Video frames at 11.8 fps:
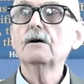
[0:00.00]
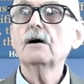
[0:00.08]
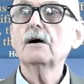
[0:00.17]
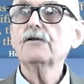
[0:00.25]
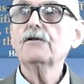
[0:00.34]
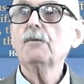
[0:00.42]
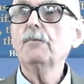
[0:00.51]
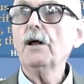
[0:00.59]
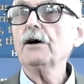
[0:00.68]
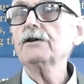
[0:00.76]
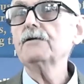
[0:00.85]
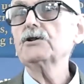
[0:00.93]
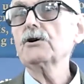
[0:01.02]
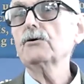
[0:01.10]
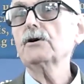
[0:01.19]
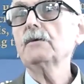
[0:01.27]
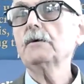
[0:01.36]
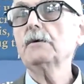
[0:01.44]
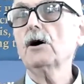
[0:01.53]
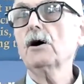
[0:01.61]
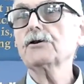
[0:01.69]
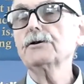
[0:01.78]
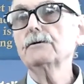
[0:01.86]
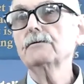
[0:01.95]
of the blood of his only
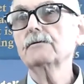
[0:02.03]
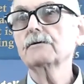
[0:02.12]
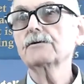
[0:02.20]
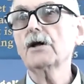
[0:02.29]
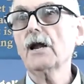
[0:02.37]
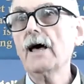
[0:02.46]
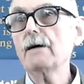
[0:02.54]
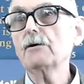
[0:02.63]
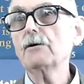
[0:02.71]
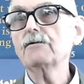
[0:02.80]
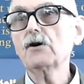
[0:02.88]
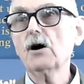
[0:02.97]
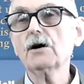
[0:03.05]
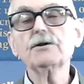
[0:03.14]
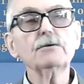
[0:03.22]
begotten, the Lamb of God who